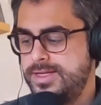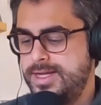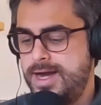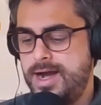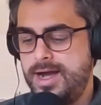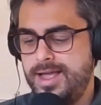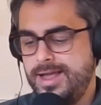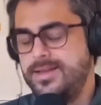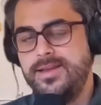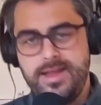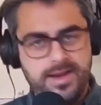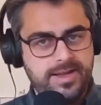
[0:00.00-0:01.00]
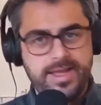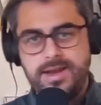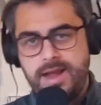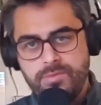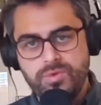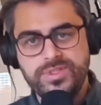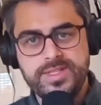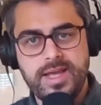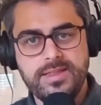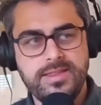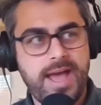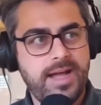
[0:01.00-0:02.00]
And again, I would
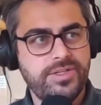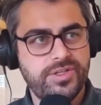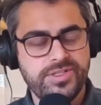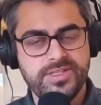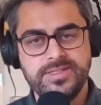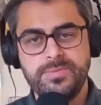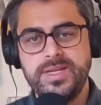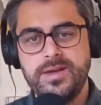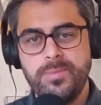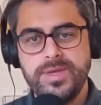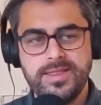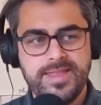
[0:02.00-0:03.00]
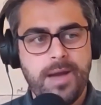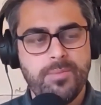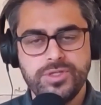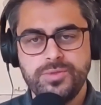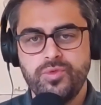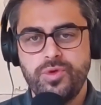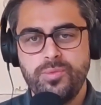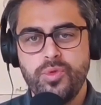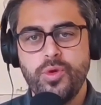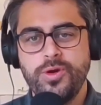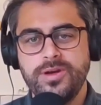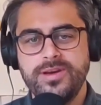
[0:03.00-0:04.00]
say that just is becoming that much more
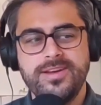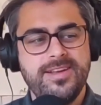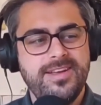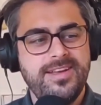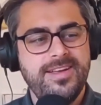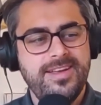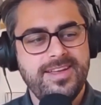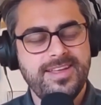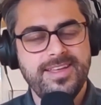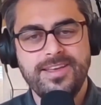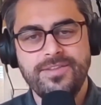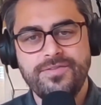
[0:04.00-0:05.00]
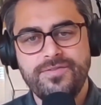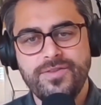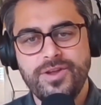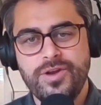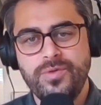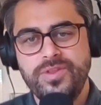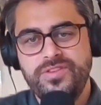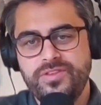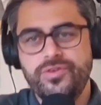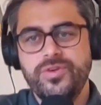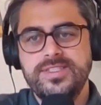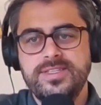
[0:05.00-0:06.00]
important if, this
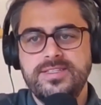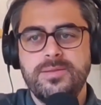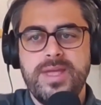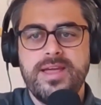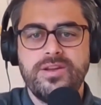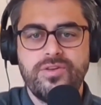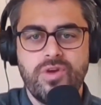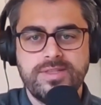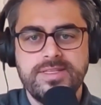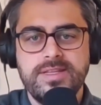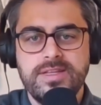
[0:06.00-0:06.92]
increasing demand across the